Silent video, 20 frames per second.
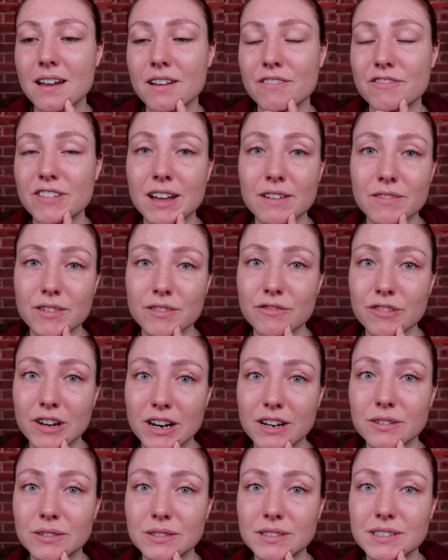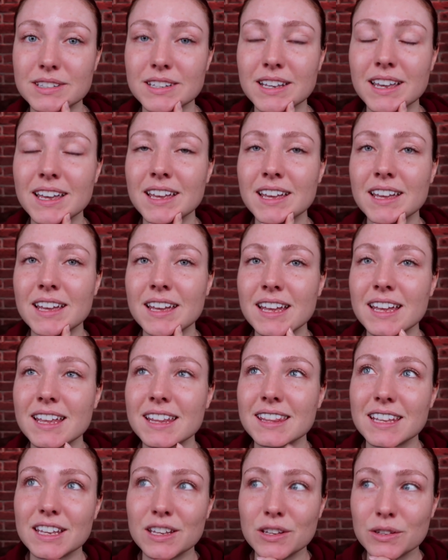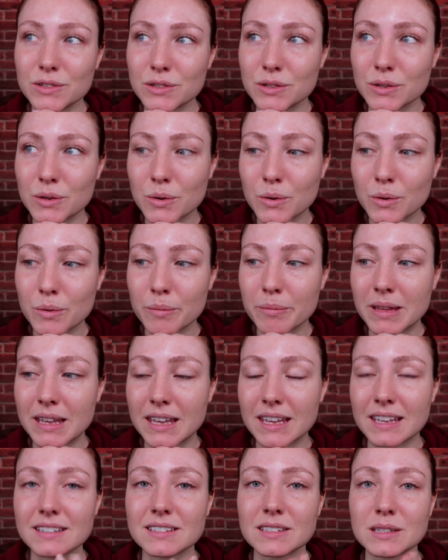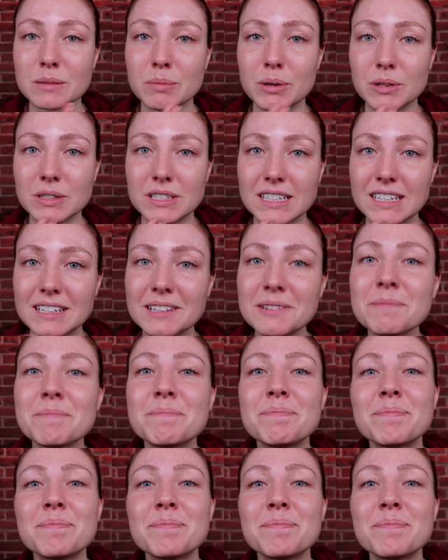for having freckles. They used to call me Spotty